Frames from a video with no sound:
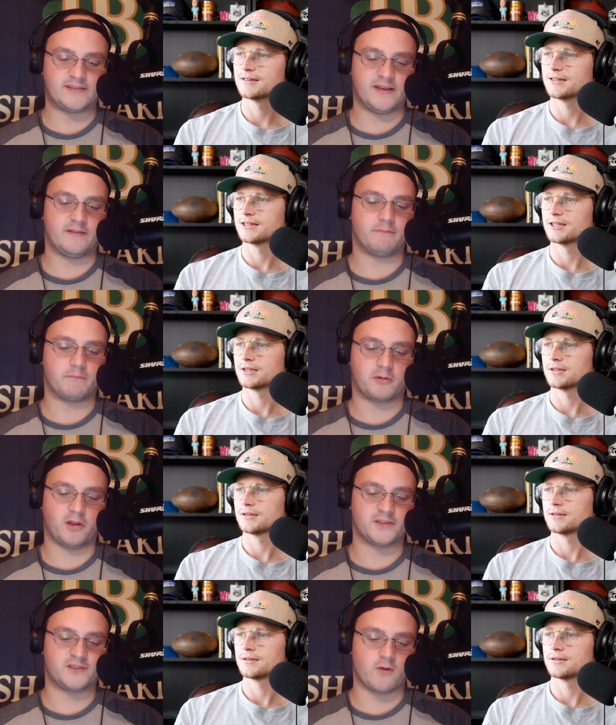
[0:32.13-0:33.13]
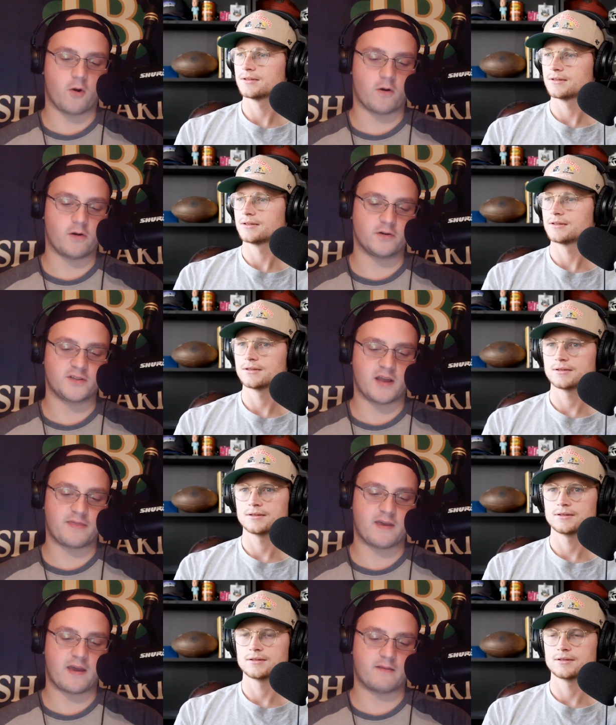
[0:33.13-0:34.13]
Speaker 1: is in plus starters. I
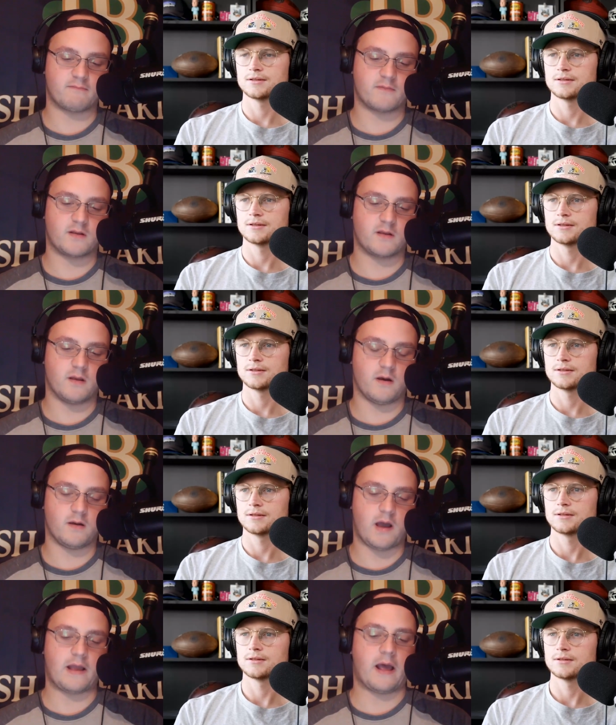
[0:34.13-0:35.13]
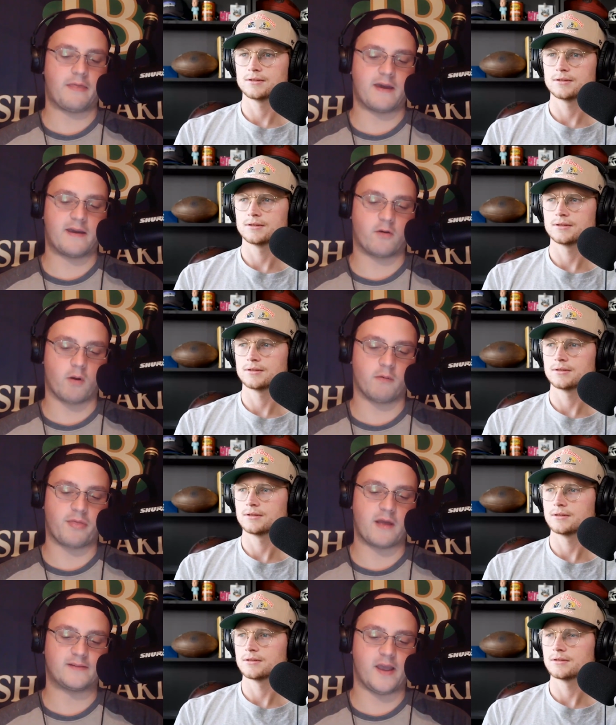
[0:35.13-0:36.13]
think I, I, I think I agree
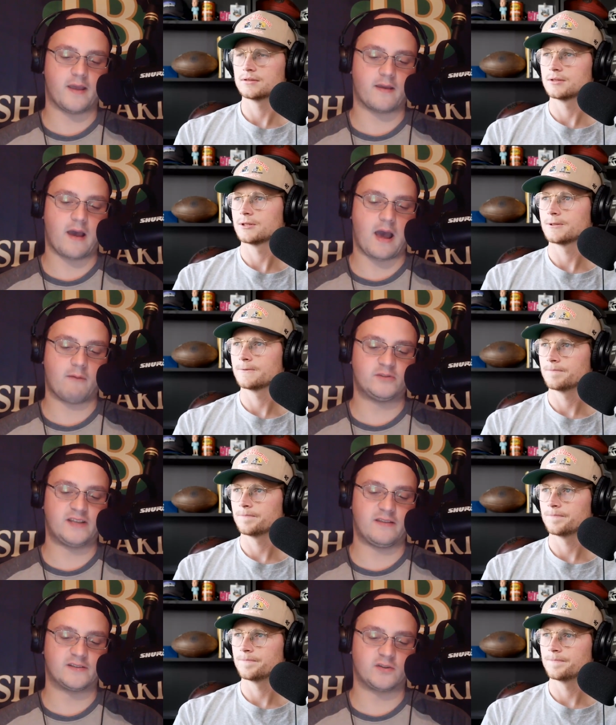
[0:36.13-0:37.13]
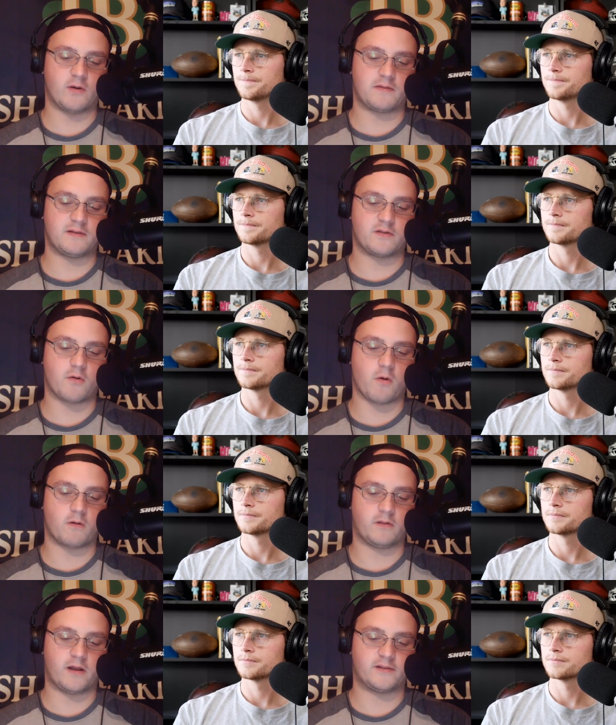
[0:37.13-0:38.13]
with that take. I would say this though. I think there
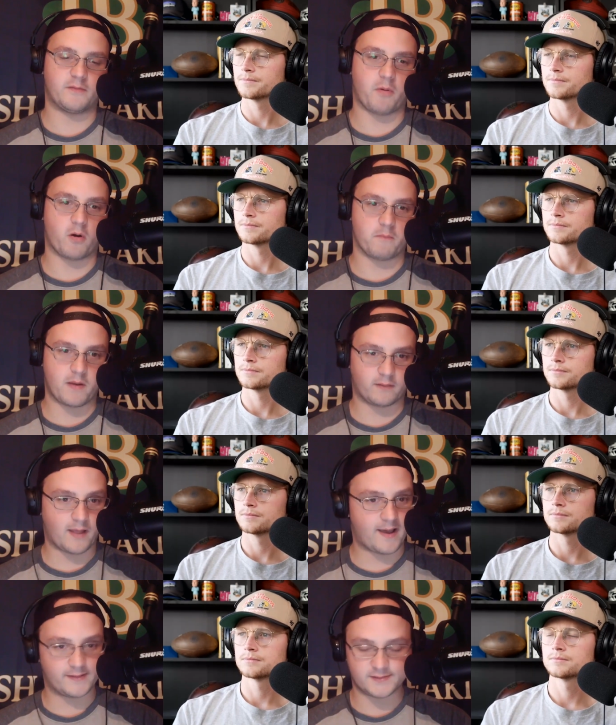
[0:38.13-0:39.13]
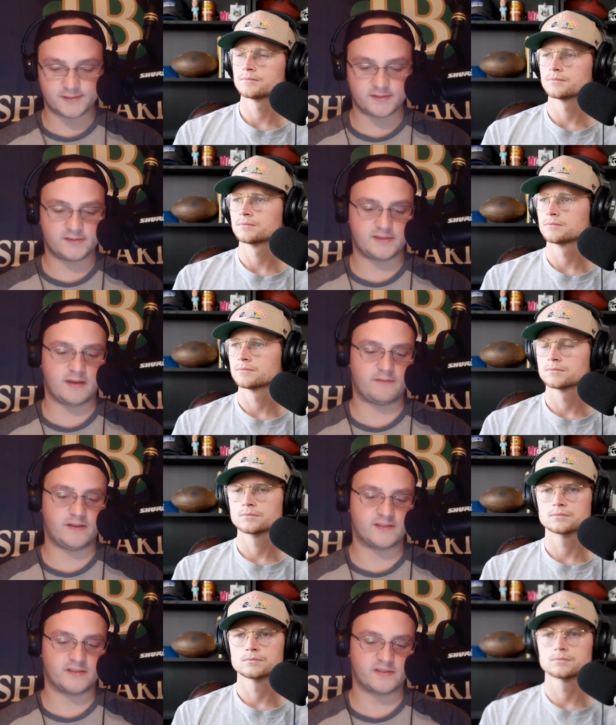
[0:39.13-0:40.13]
are a lot of departmentalized
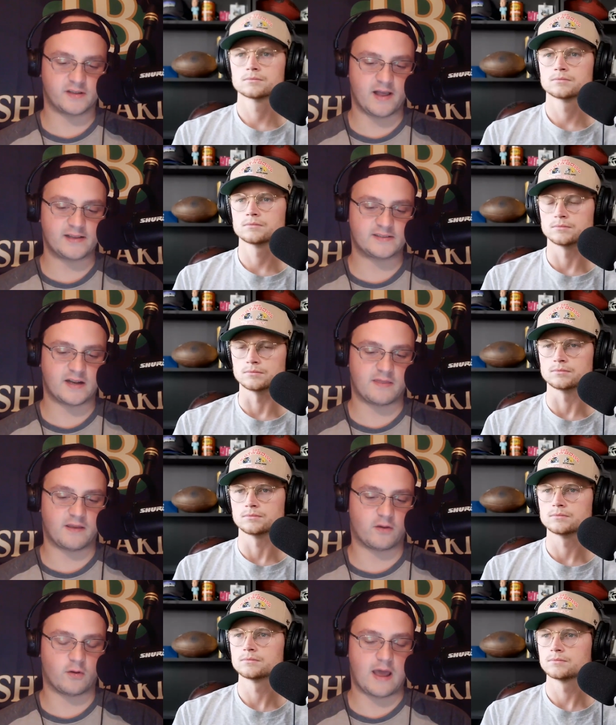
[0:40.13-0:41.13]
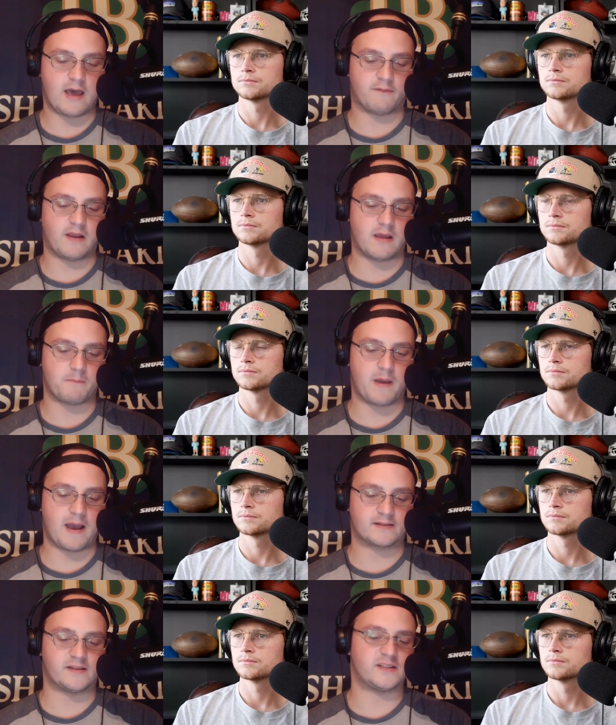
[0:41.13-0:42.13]
safeties in this class mm-hmm. that I think could have an
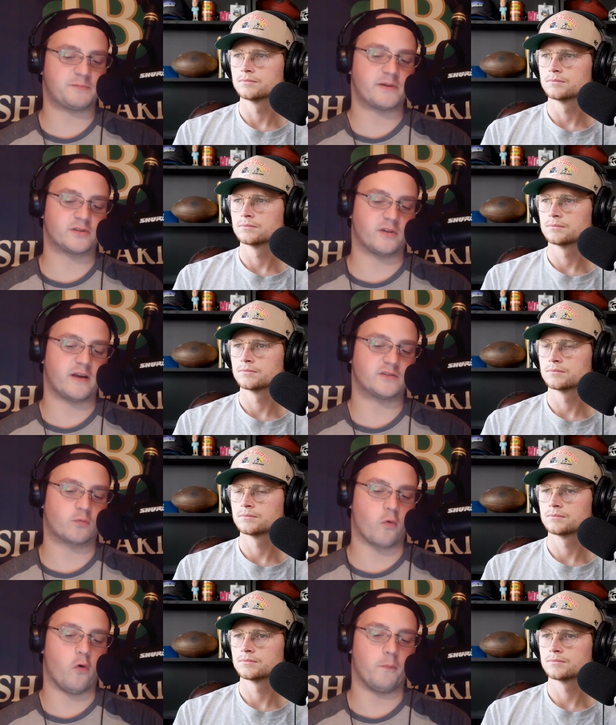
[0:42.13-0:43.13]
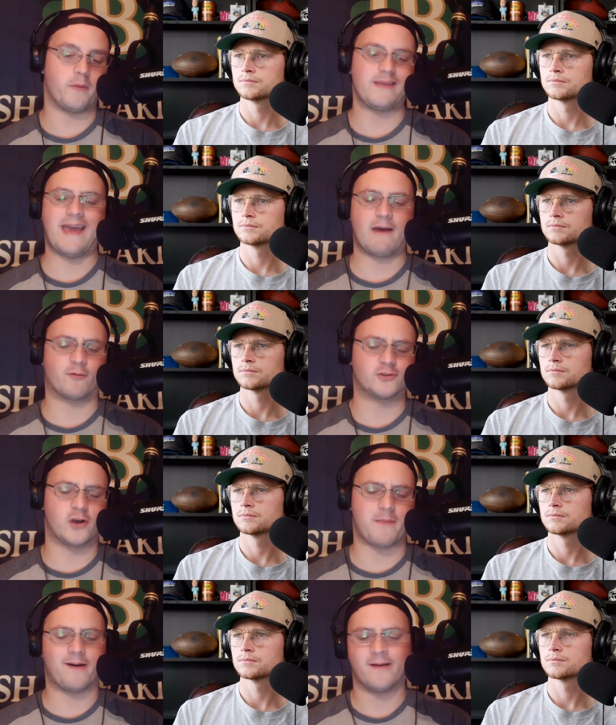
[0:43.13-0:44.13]
impact in a specialized role. But yeah, if we're
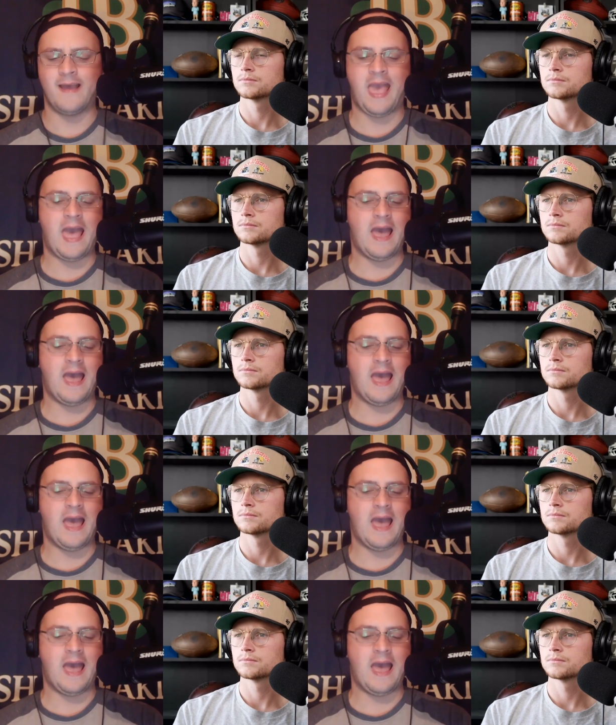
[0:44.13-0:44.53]
talking about